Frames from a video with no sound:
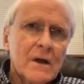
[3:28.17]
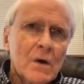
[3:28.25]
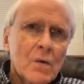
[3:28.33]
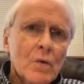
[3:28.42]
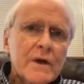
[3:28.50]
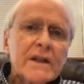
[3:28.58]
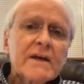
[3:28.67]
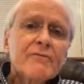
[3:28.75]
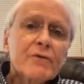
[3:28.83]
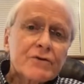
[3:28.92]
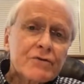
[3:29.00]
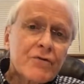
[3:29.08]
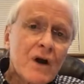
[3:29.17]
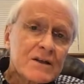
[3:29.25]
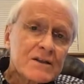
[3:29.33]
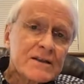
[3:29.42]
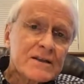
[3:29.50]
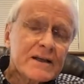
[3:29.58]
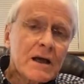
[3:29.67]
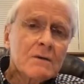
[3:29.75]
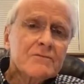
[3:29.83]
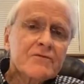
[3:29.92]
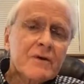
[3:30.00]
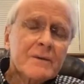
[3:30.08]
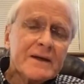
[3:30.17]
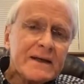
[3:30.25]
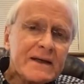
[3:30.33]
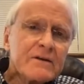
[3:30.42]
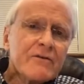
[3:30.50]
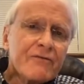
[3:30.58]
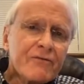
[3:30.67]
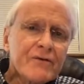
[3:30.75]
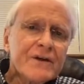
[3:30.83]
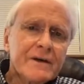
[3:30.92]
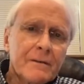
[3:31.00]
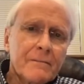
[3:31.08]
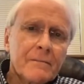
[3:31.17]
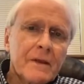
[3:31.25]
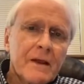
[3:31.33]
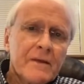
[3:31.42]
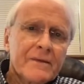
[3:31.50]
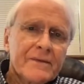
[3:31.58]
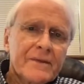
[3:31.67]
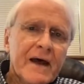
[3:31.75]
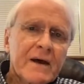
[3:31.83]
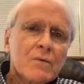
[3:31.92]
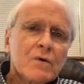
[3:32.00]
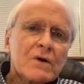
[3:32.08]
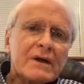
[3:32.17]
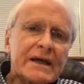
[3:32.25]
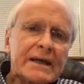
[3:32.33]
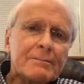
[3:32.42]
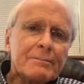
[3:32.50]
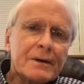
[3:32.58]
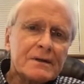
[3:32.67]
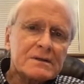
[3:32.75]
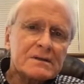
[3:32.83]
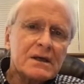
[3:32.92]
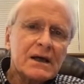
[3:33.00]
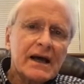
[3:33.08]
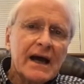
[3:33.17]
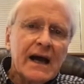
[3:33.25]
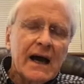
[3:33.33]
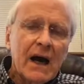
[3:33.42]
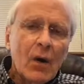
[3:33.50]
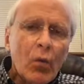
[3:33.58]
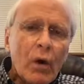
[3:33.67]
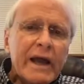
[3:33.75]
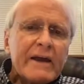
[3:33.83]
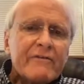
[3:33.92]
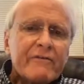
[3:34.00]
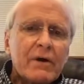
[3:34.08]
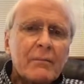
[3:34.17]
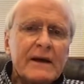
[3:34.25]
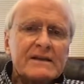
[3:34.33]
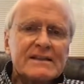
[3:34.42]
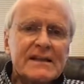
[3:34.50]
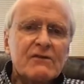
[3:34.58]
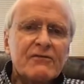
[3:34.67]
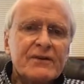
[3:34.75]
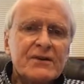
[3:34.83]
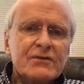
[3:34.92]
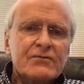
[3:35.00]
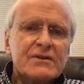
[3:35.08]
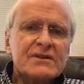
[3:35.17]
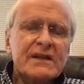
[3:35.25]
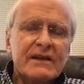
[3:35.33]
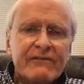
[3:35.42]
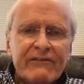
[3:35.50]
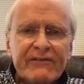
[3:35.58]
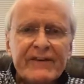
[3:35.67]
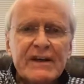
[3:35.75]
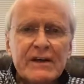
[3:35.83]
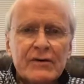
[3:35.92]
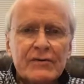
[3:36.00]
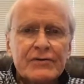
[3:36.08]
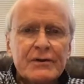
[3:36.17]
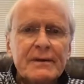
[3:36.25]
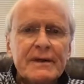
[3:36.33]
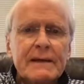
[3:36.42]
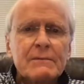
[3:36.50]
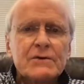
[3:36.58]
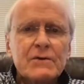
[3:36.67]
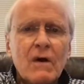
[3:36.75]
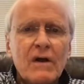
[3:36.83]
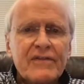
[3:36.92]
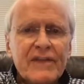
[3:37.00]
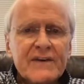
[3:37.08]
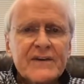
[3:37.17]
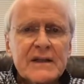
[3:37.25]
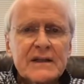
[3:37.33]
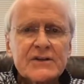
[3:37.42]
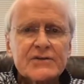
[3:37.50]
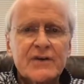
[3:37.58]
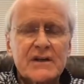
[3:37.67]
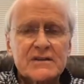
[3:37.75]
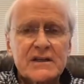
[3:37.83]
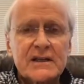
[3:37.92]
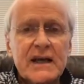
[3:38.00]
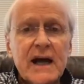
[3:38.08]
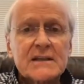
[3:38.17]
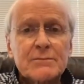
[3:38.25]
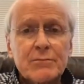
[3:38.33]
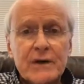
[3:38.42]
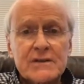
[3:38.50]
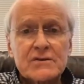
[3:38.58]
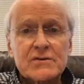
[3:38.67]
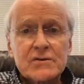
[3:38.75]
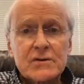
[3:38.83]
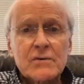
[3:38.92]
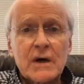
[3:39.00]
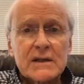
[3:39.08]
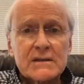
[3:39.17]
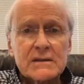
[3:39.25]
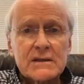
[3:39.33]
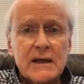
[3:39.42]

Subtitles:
We live with trust that comes from an inner freedom that will keep us away from self-interest and fear to be able to authentically trust in God's presence to us.